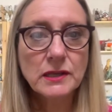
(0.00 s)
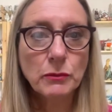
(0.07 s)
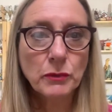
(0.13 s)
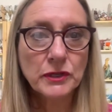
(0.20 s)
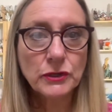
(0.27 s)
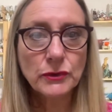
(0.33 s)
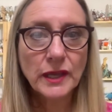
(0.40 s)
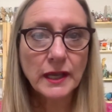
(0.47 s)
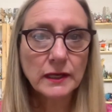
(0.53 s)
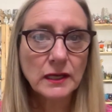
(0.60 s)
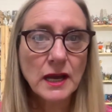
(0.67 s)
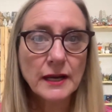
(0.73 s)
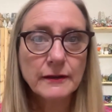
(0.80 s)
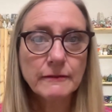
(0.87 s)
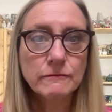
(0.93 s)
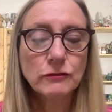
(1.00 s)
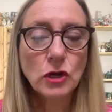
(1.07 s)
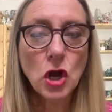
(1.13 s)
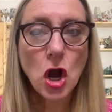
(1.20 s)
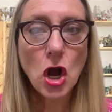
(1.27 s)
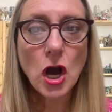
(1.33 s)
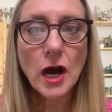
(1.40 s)
when you get kind of
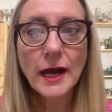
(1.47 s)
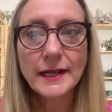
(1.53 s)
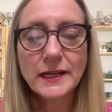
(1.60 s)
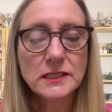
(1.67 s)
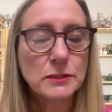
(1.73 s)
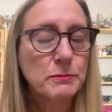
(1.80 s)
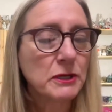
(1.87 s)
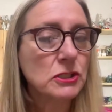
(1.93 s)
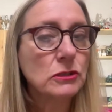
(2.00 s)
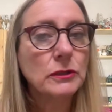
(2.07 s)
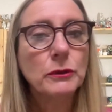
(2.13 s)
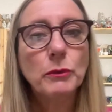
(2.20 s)
caught, especially